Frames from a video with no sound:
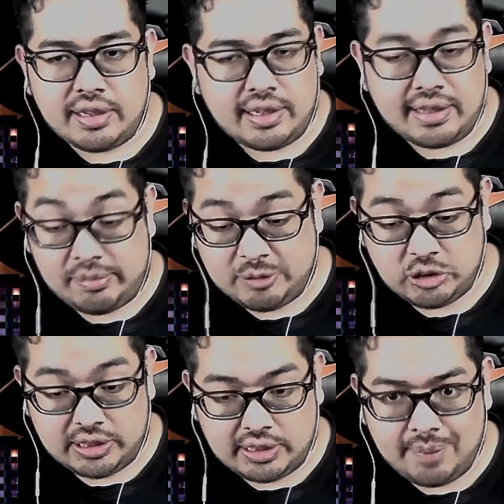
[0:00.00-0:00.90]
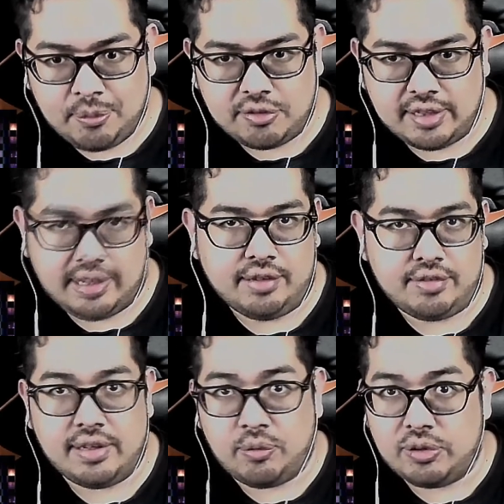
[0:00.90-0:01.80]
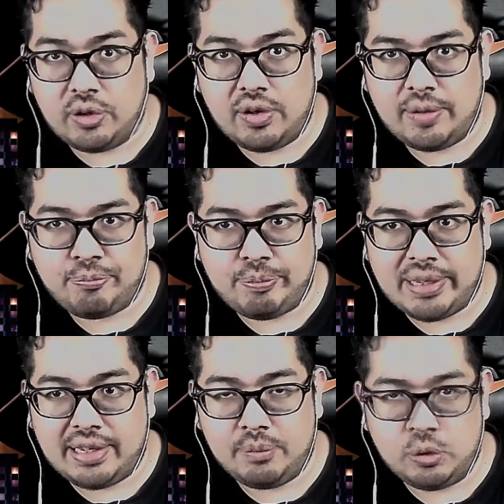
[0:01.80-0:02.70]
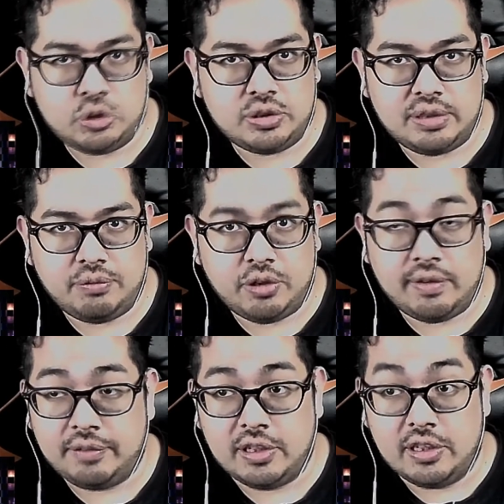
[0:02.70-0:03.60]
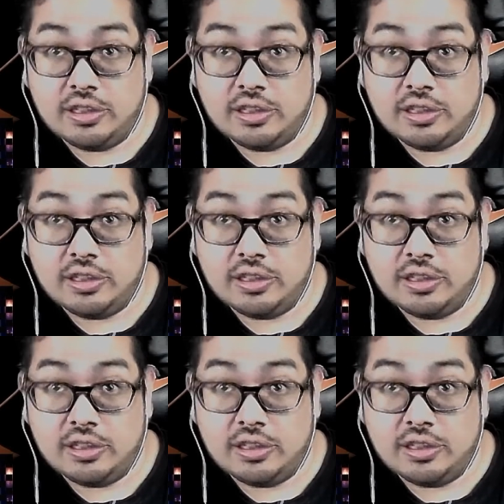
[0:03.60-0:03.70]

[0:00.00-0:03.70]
like, especially in couple settings, like when they're being emotionally involved,